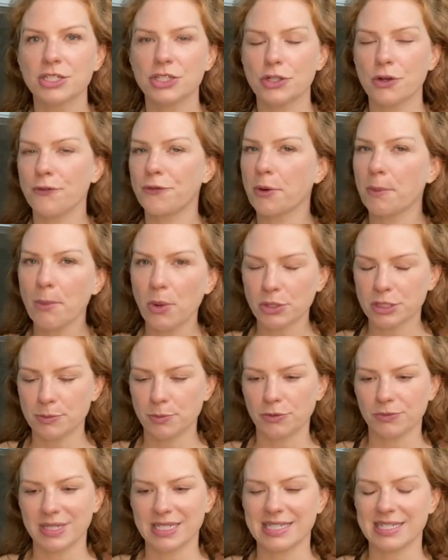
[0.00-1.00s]
So for
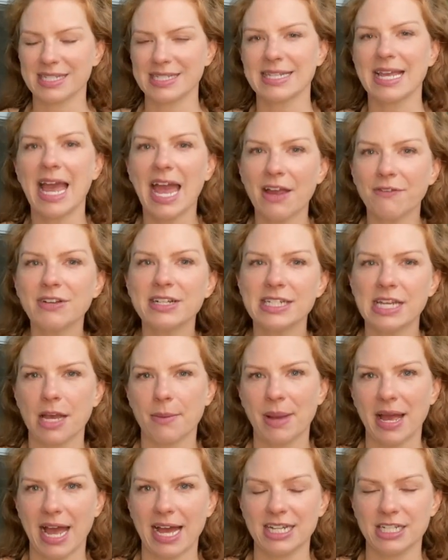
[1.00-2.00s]
multiple reasons. Every
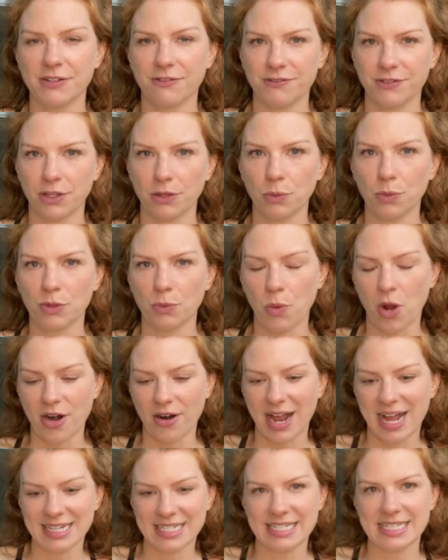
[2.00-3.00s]
time I had to fill with
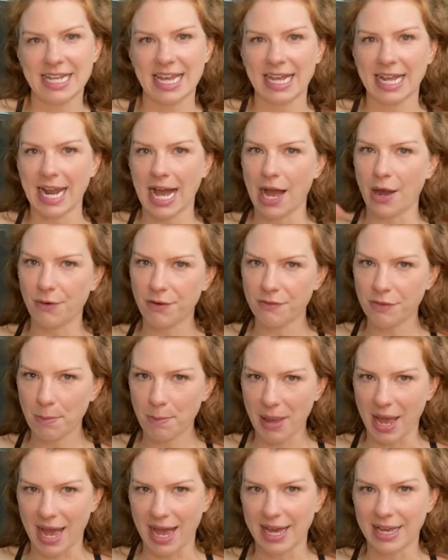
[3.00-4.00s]
water, I had to take it out of the
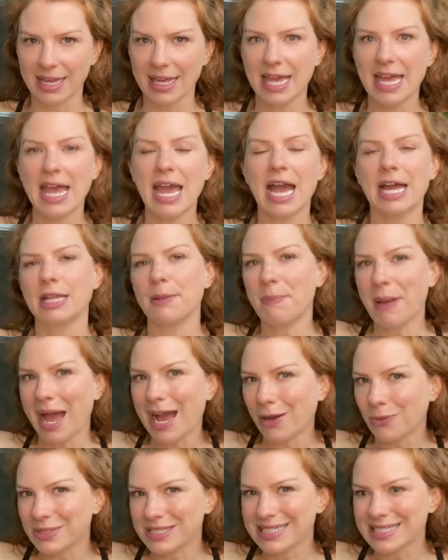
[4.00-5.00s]
pack, and the
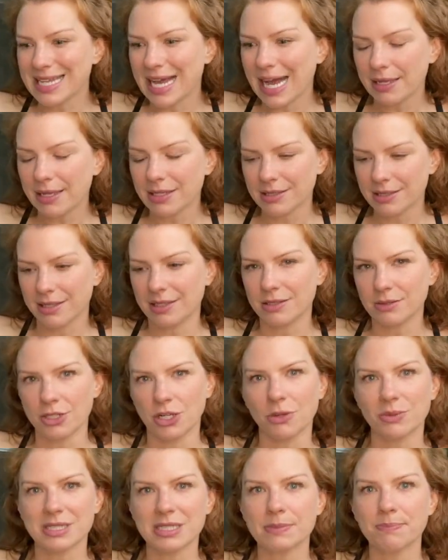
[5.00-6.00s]
pack was,
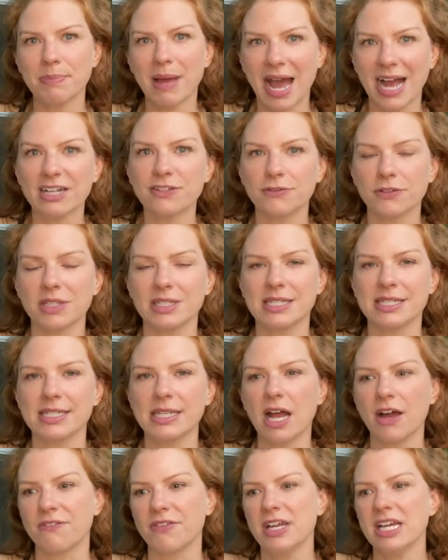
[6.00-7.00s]
was packed full of
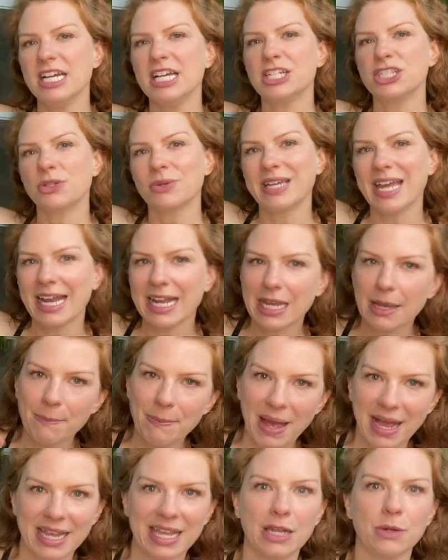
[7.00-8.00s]
stuff. So getting it
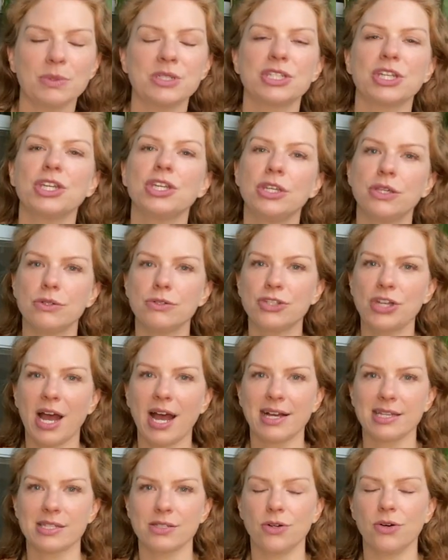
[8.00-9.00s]
back in was a huge
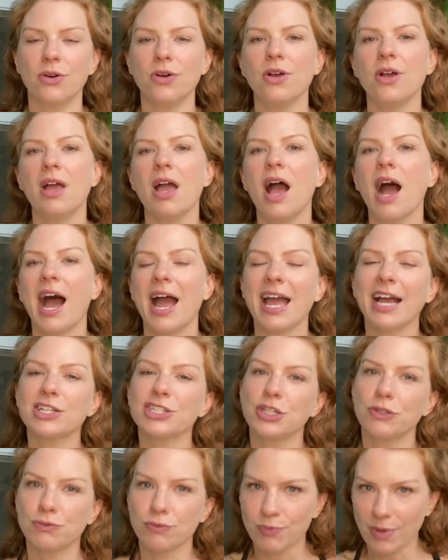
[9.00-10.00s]
hassle. I
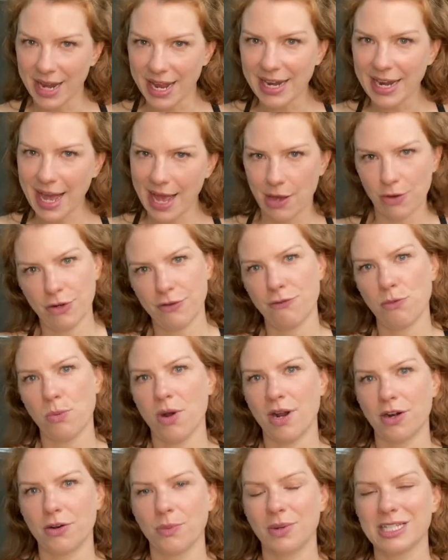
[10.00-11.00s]
actually ran out of
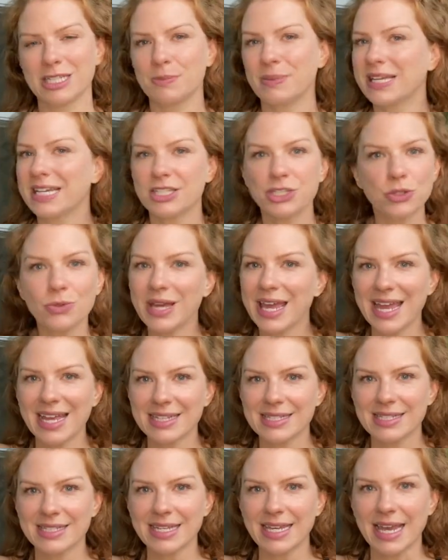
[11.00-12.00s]
water once because you
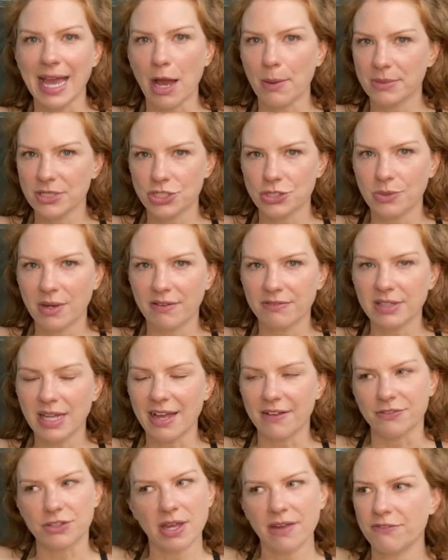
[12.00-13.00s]
can't see how much you have
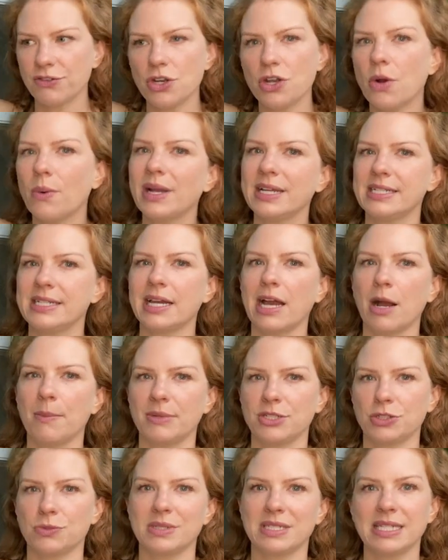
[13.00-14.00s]
left. I have no idea how
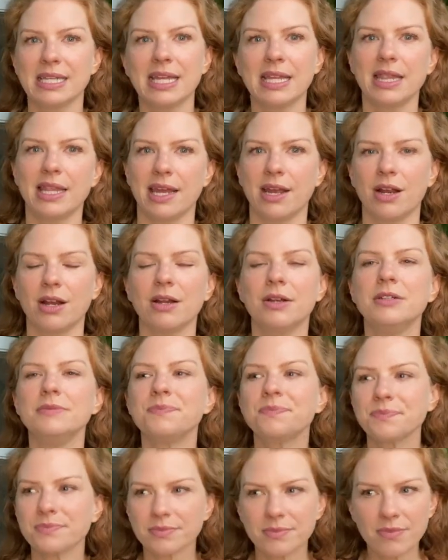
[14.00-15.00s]
much was in there.
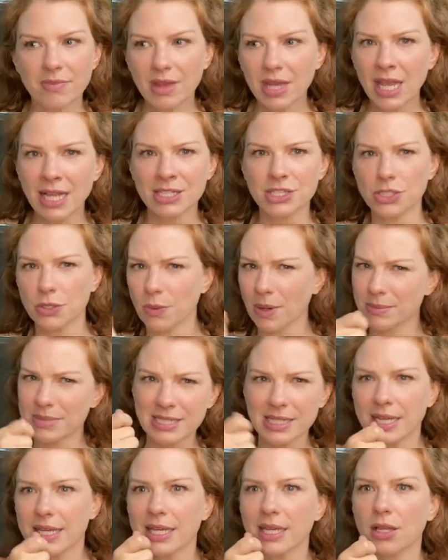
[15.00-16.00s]
And so I'm
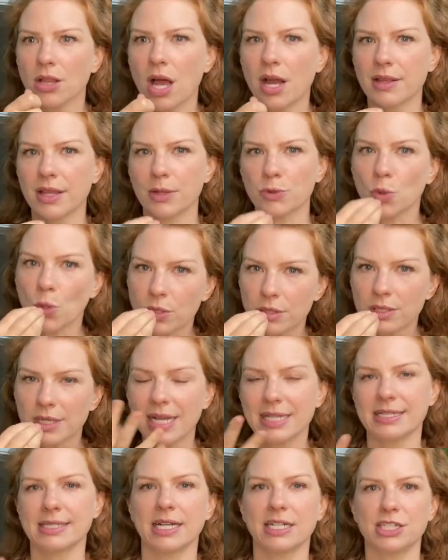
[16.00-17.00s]
sucking along and then
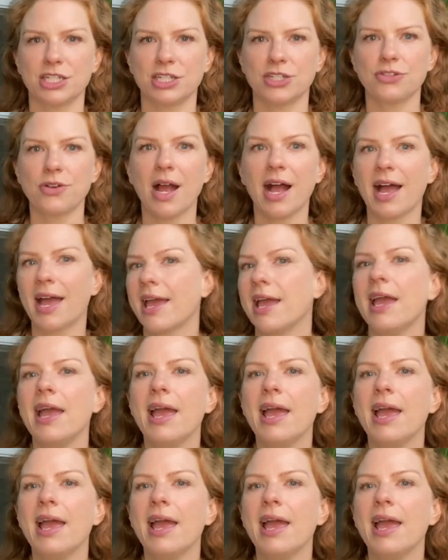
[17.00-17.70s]
I sucked it dry.